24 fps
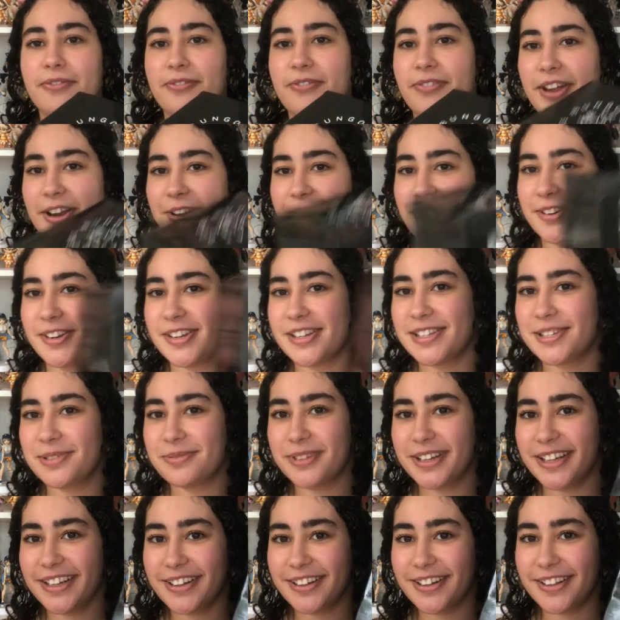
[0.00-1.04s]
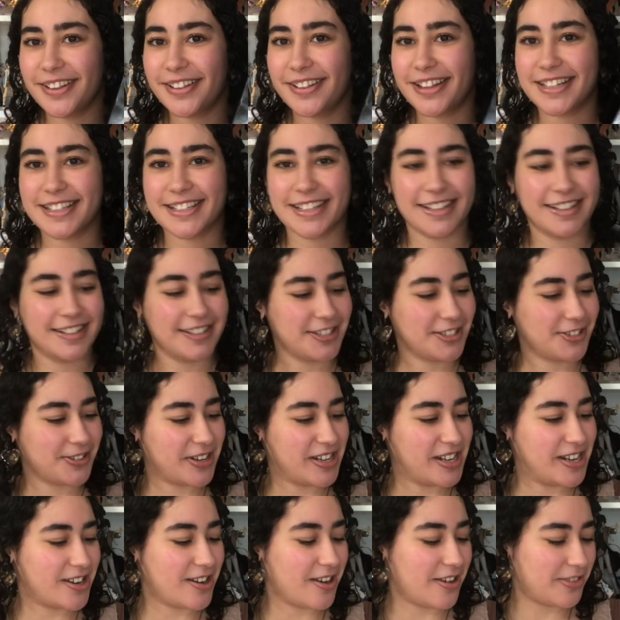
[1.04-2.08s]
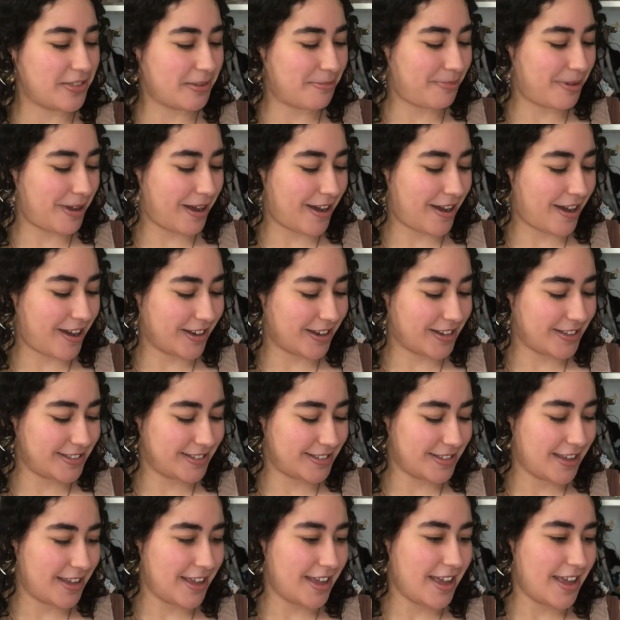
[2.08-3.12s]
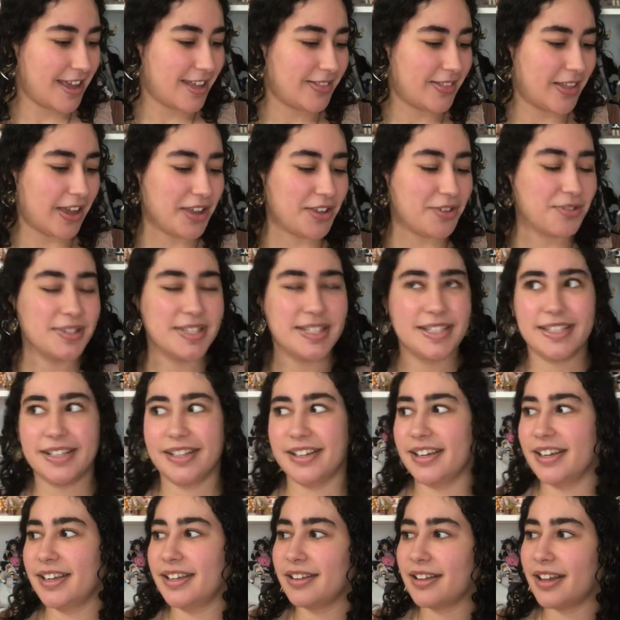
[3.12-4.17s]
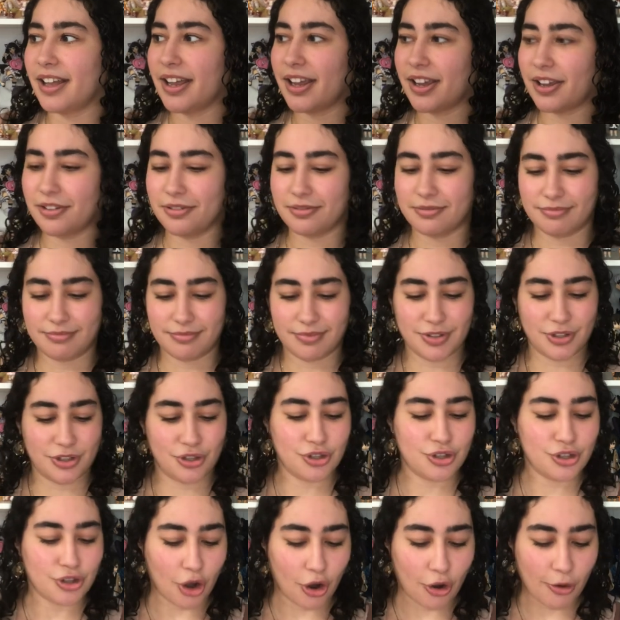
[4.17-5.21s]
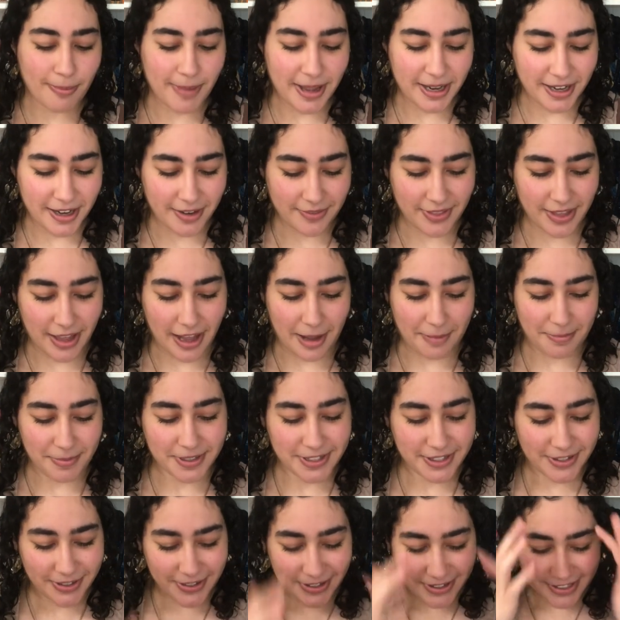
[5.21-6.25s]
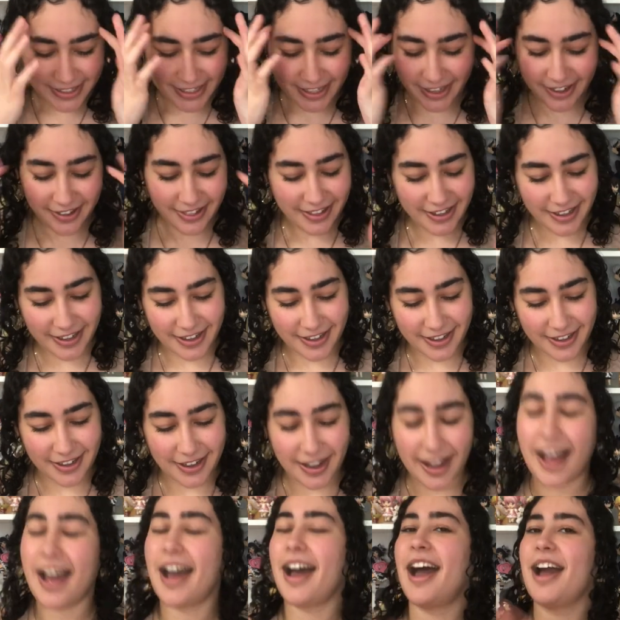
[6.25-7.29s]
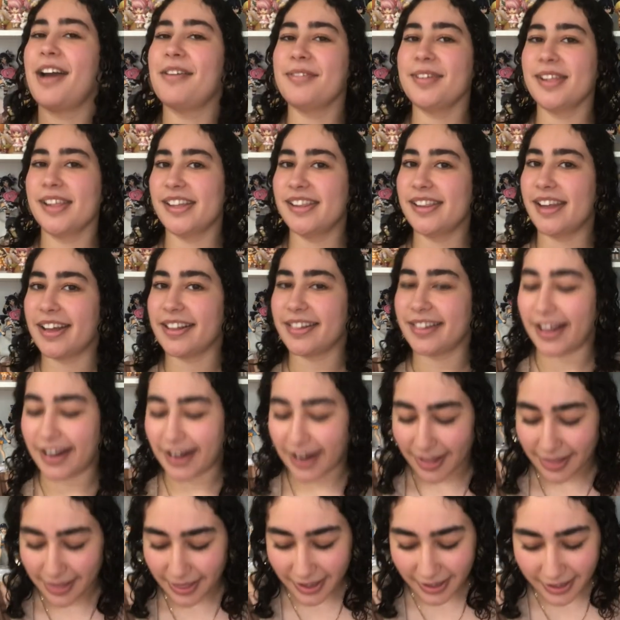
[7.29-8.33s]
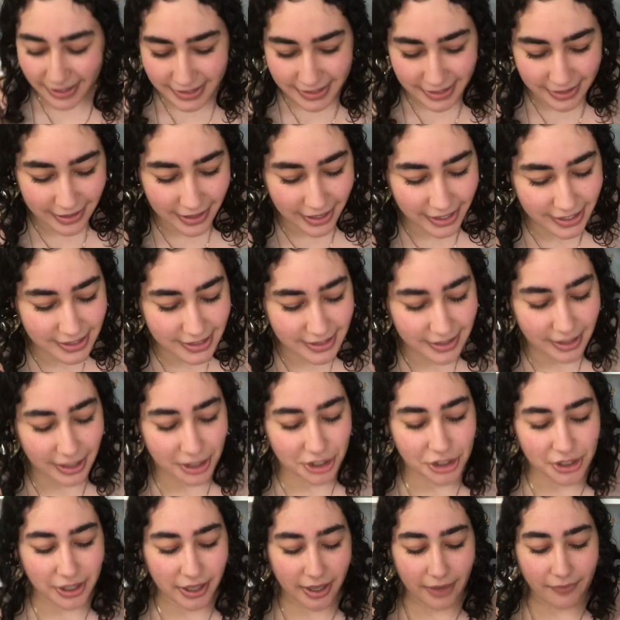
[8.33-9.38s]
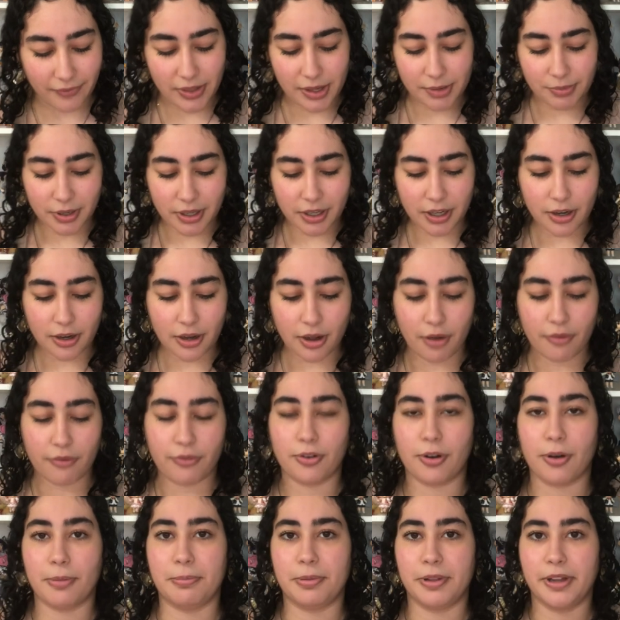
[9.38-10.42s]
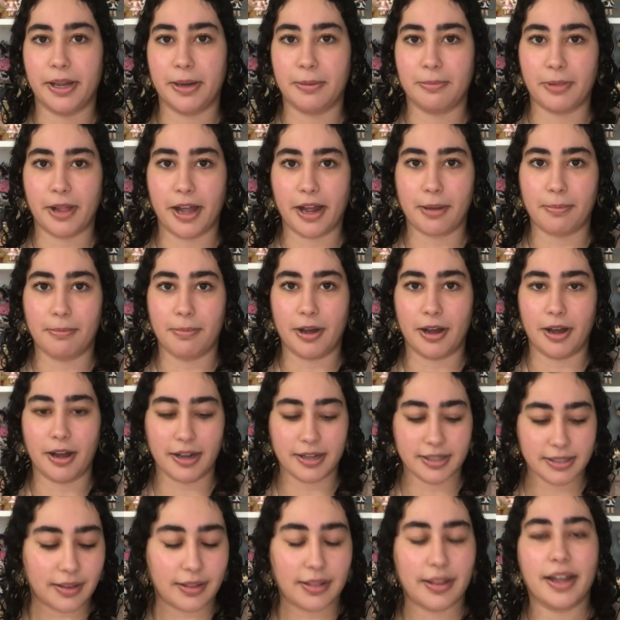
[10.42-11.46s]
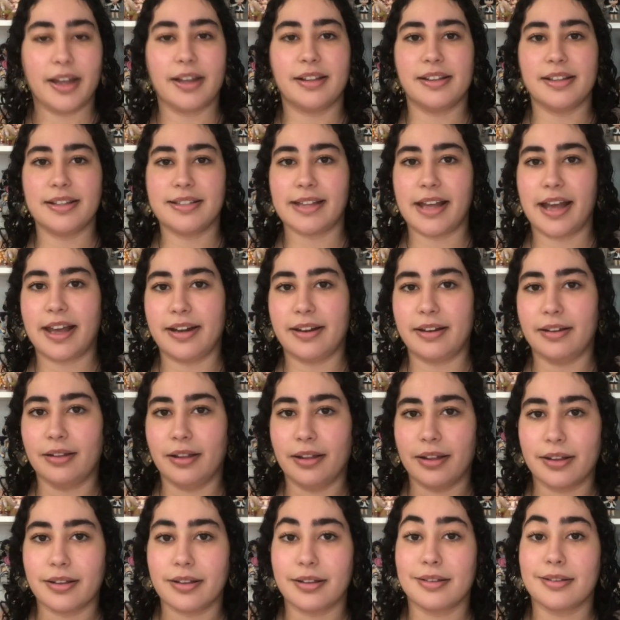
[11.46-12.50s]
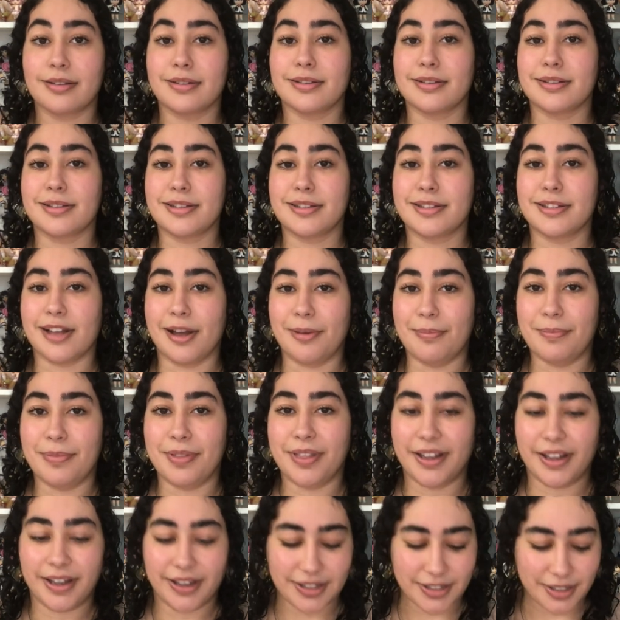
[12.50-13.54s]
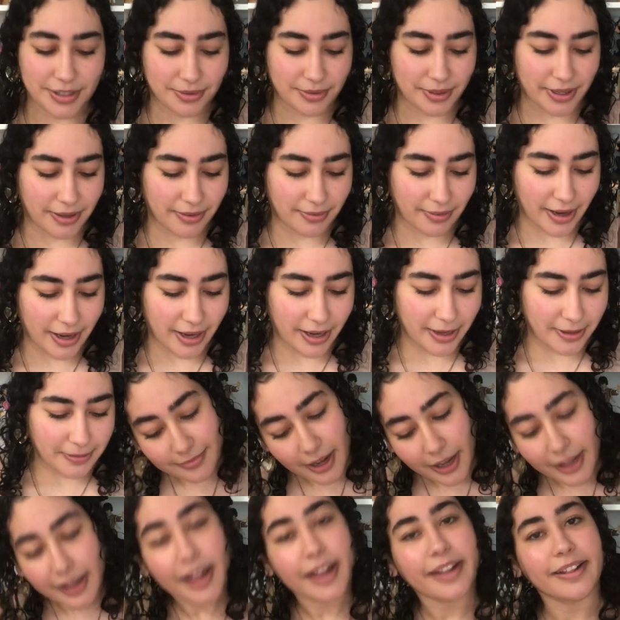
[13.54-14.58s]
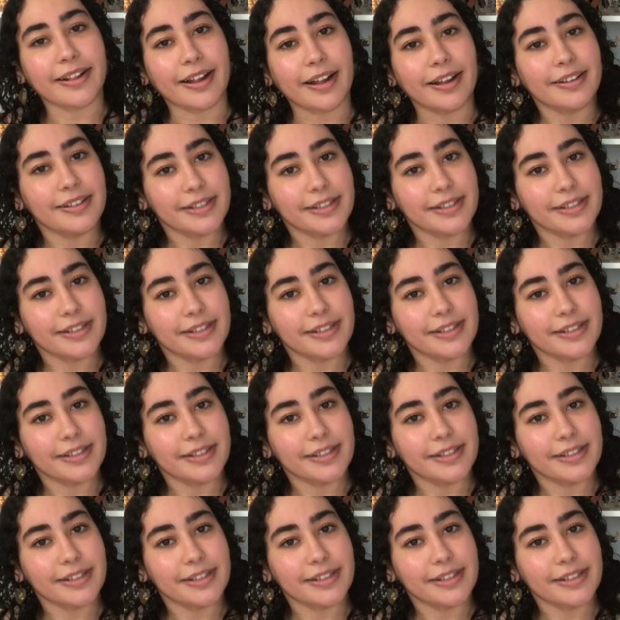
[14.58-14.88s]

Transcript: Ferris wheel that's illustrated on the box that you see in like so many of the episodes, and I think I really like that. I think it's a nice touch. Like if they were gonna go for a plain black box, they at least added like something to it, right? I like that.